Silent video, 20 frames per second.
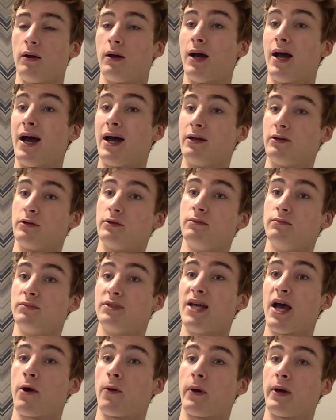And
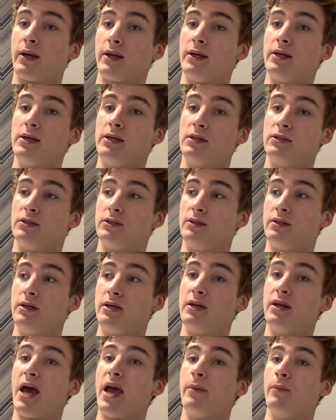Daring is the
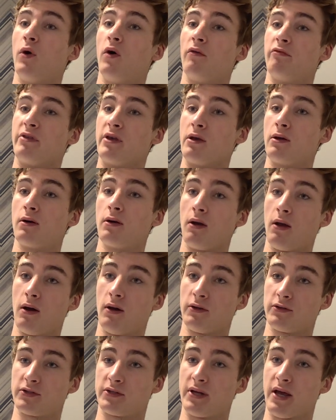name of the
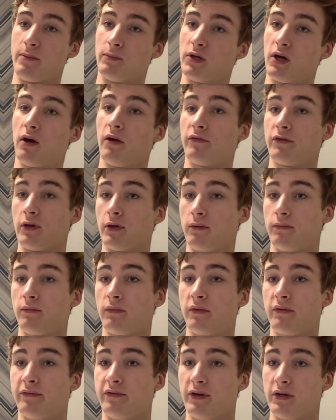class named after the
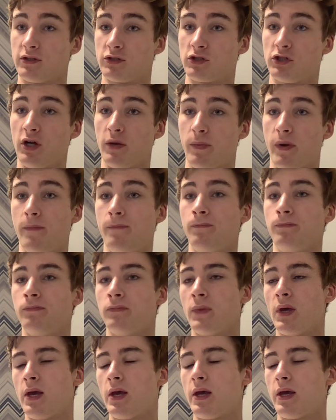first ship.
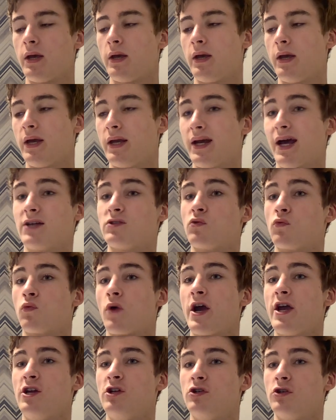It has a
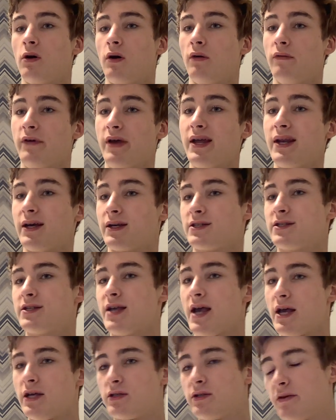range of in
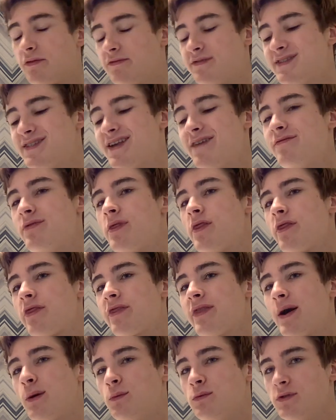excess of
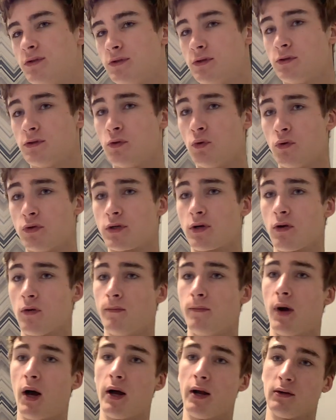7,000 nautical
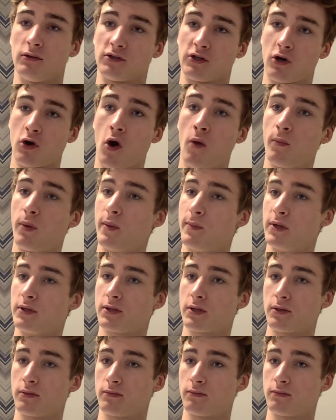miles, a complement,